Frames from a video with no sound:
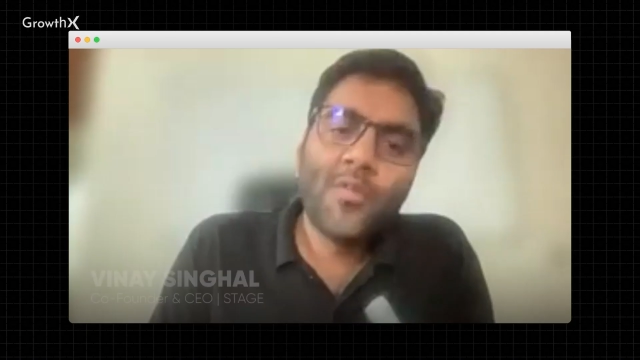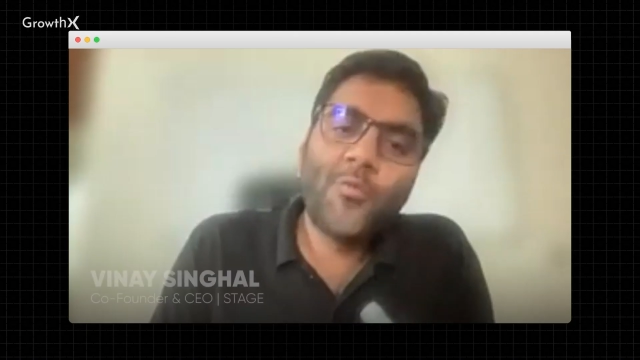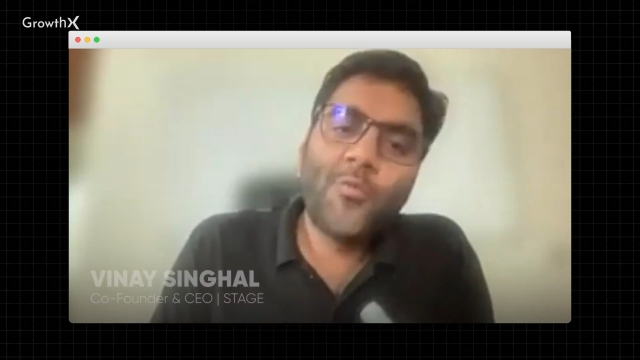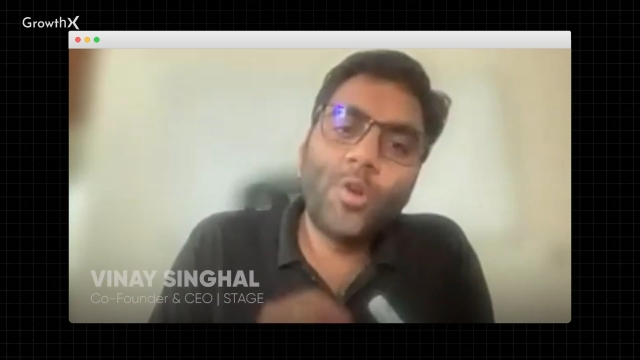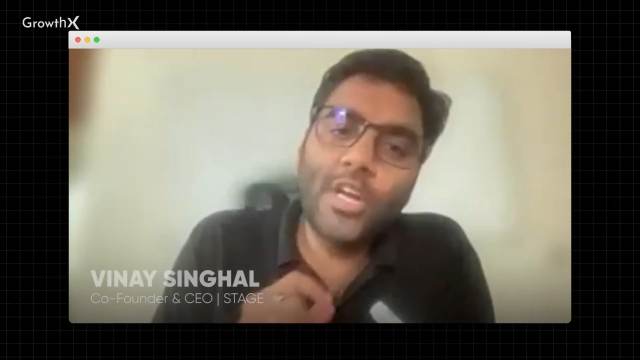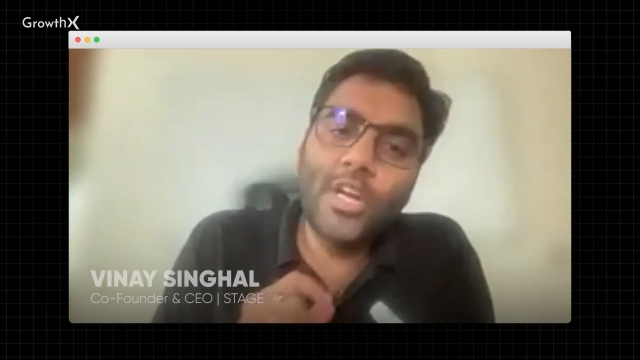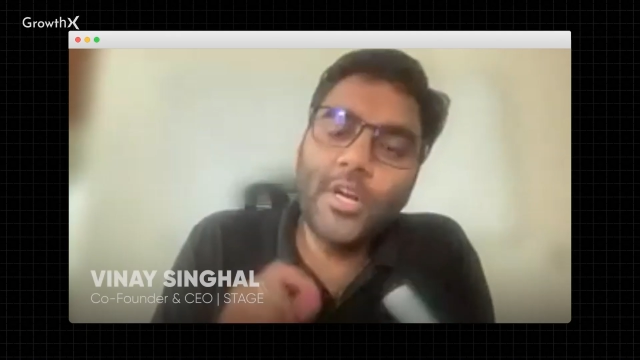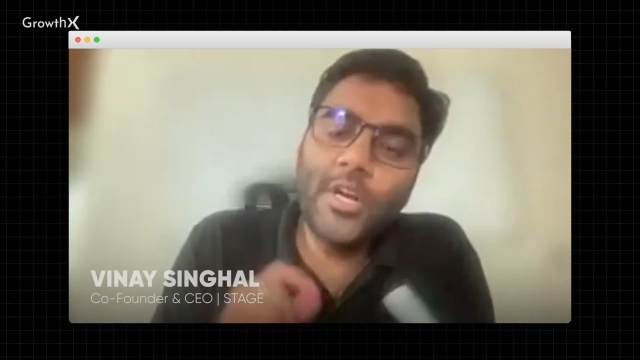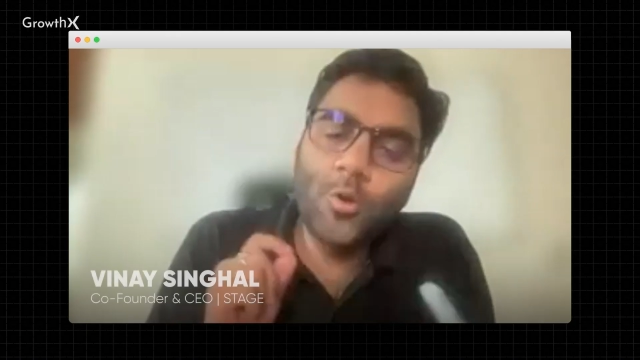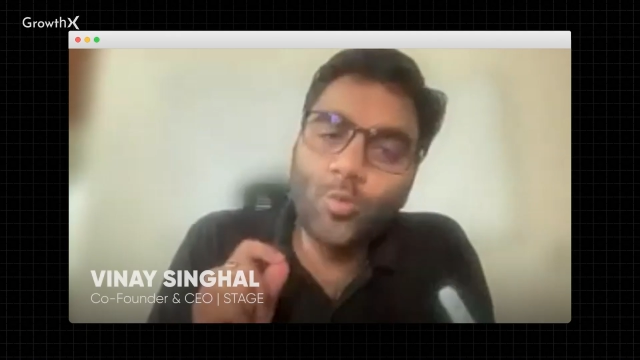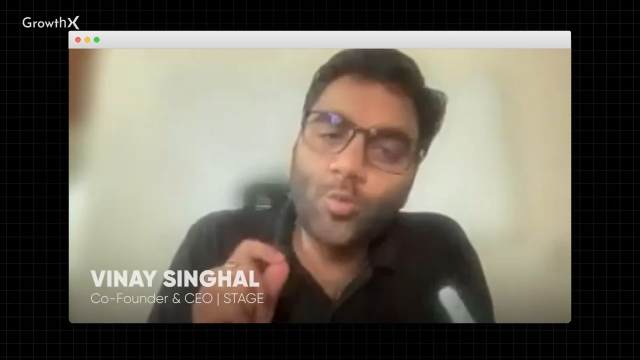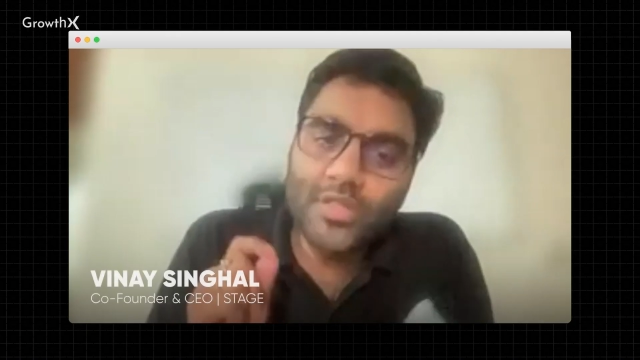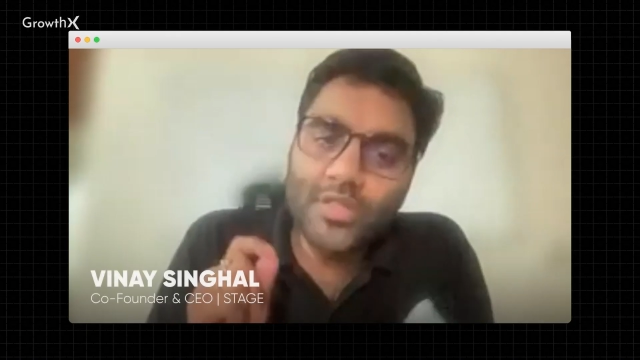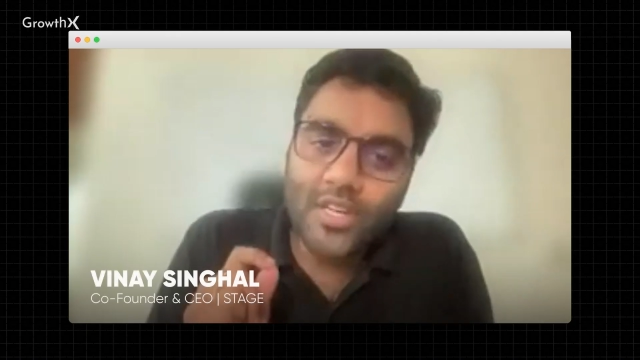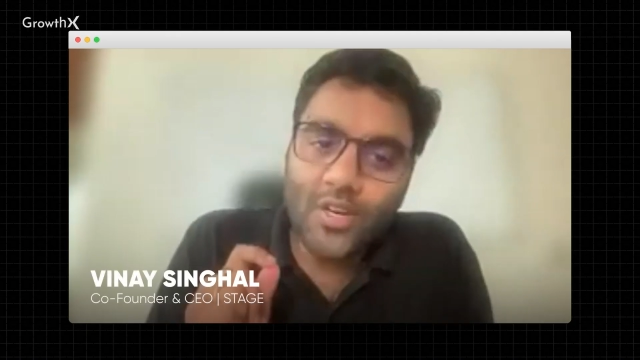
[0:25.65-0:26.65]

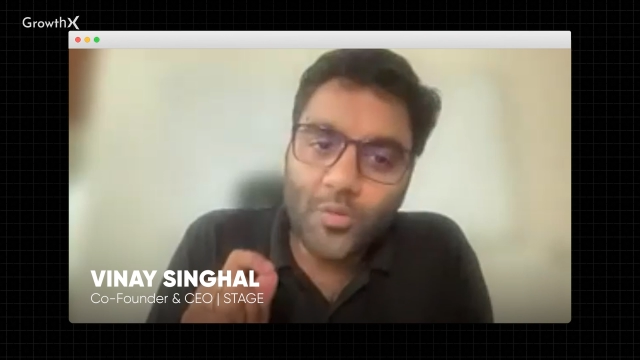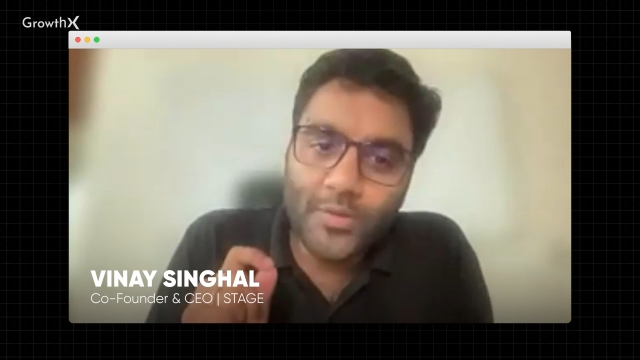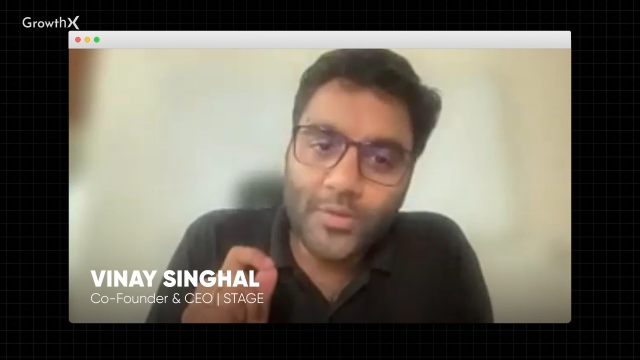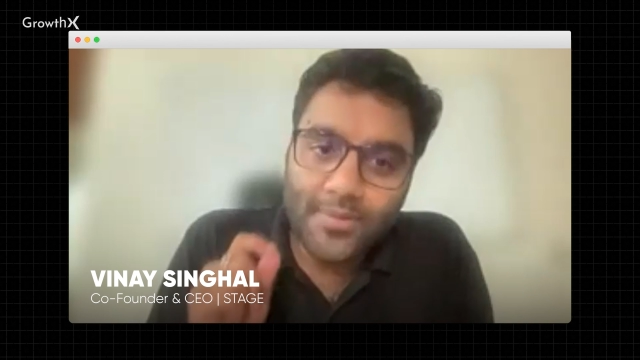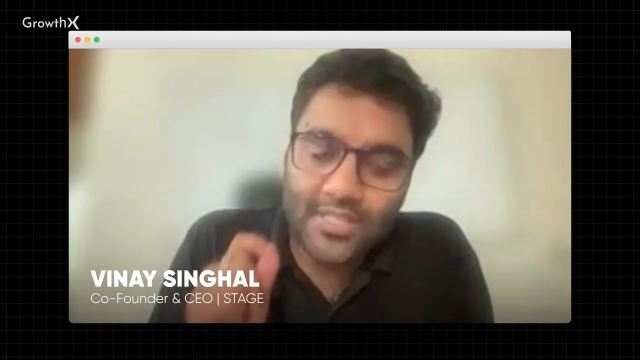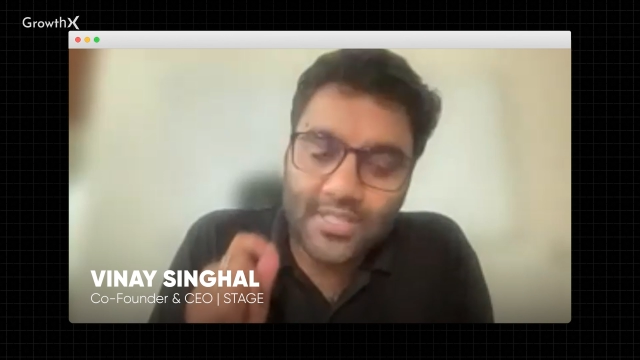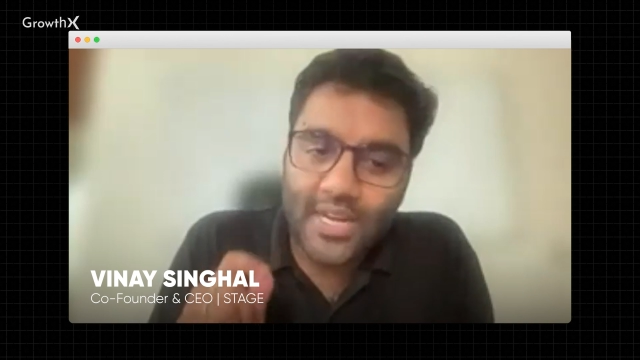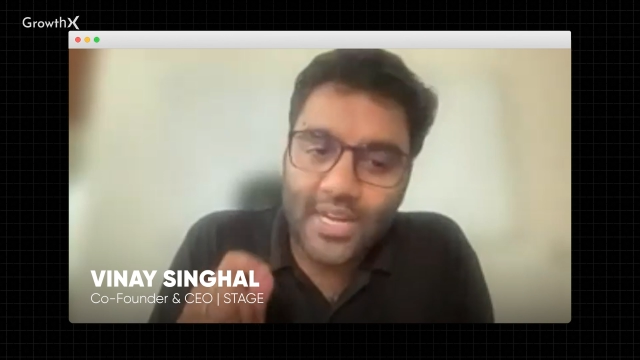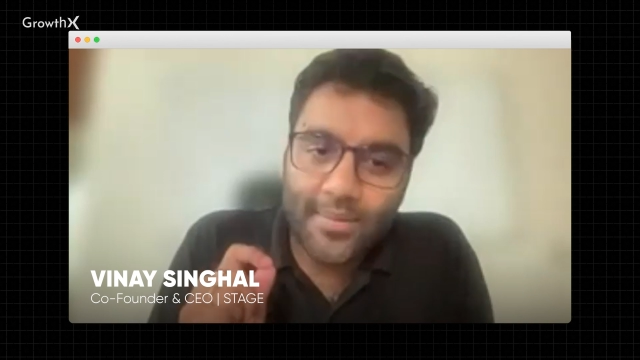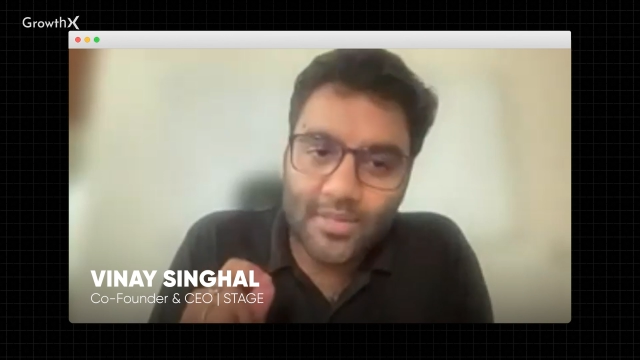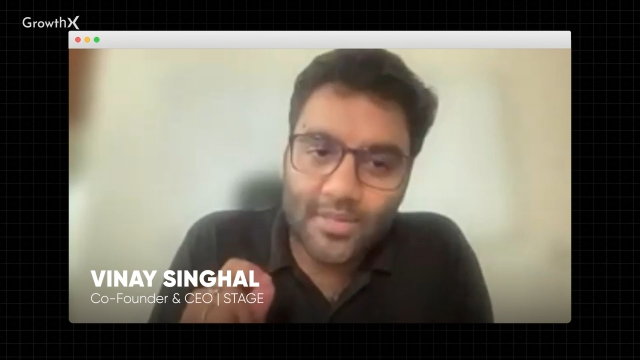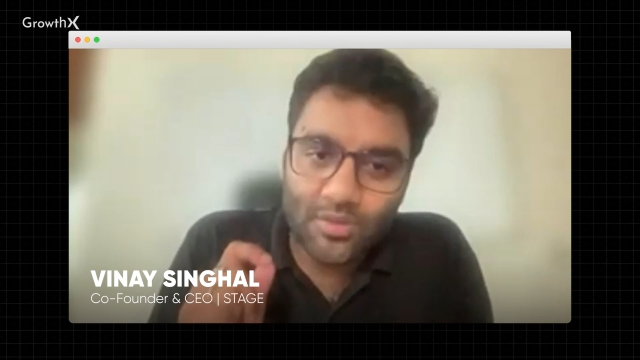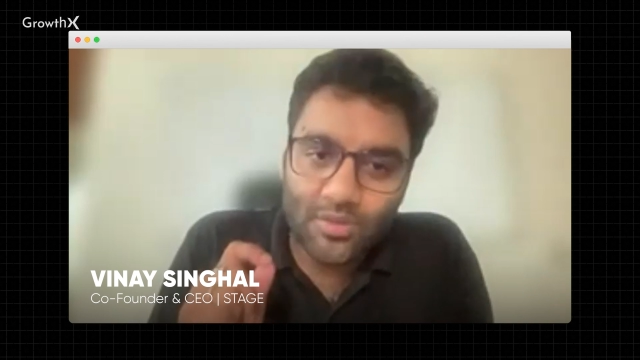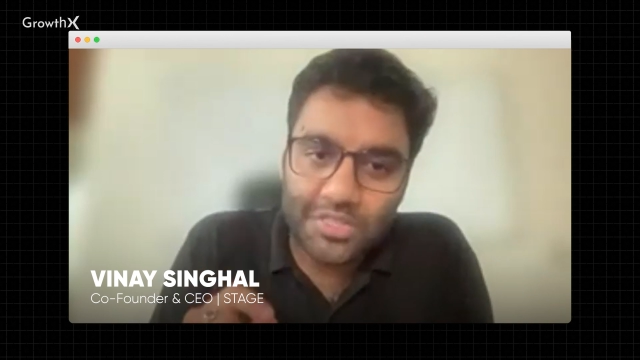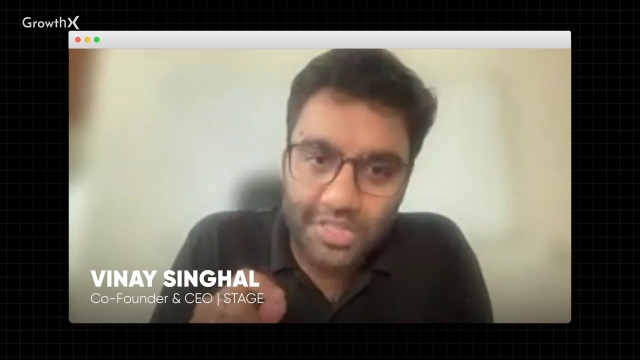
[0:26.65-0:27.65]
42% of
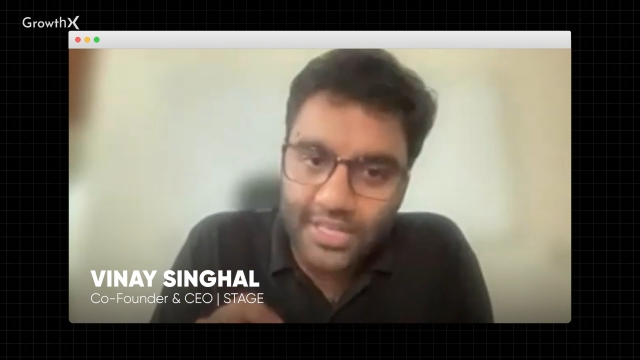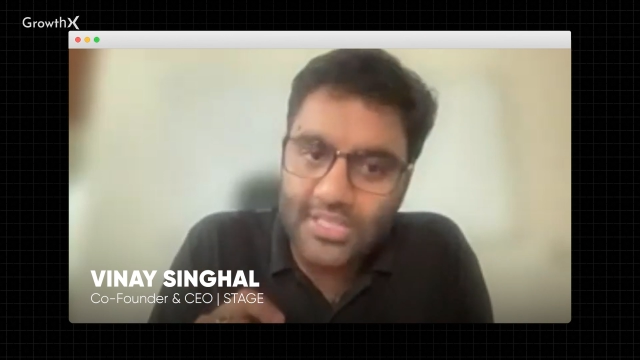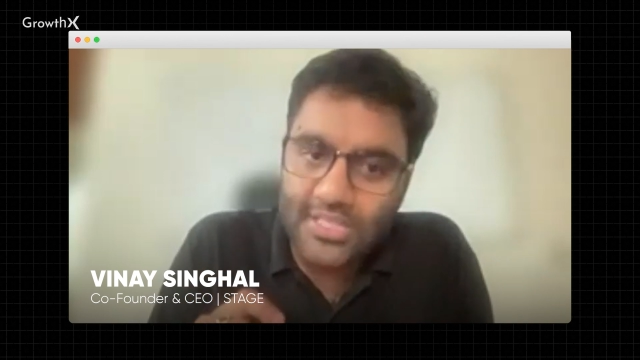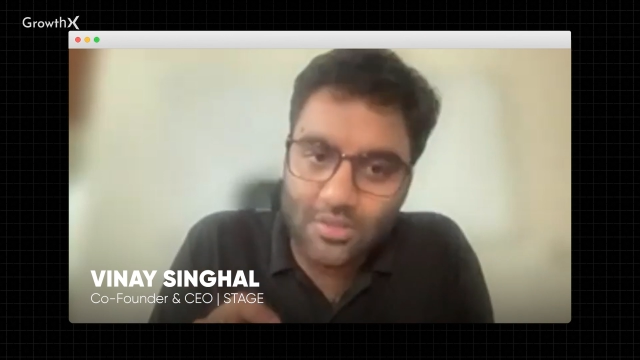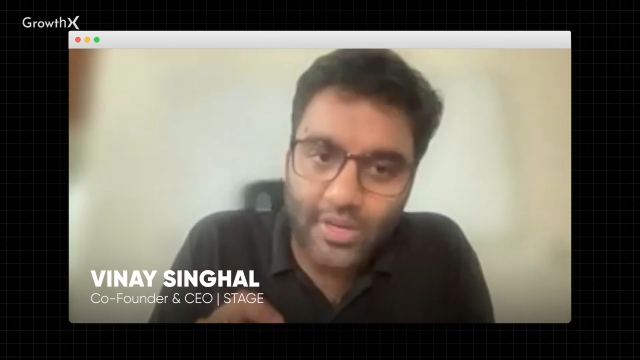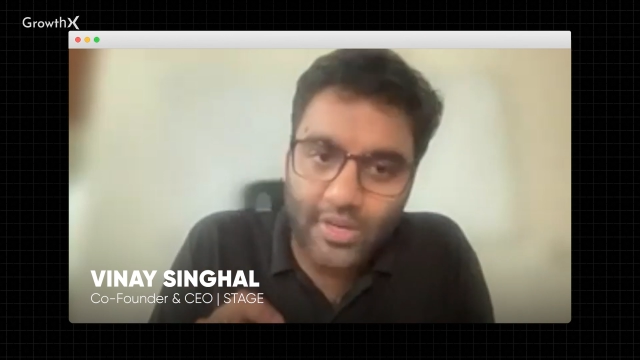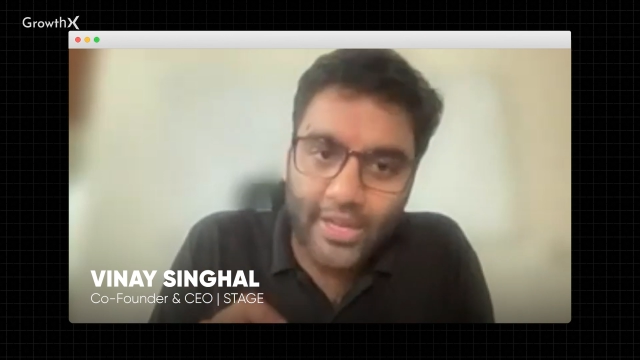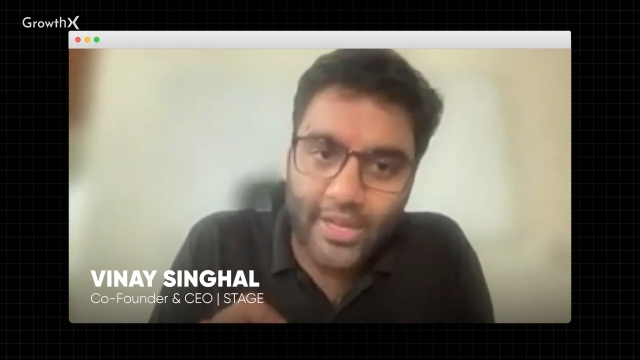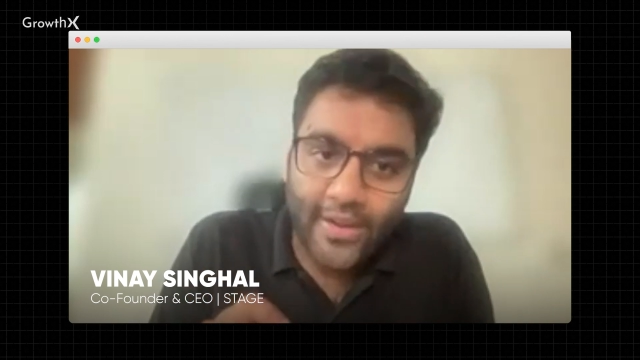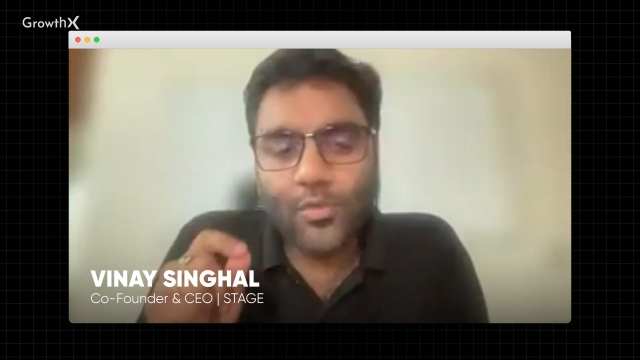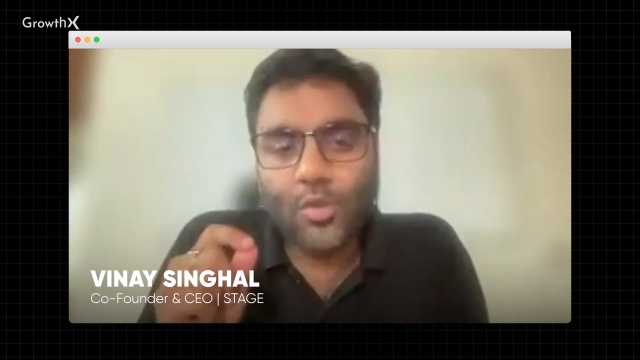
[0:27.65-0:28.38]
subscribers on Stage today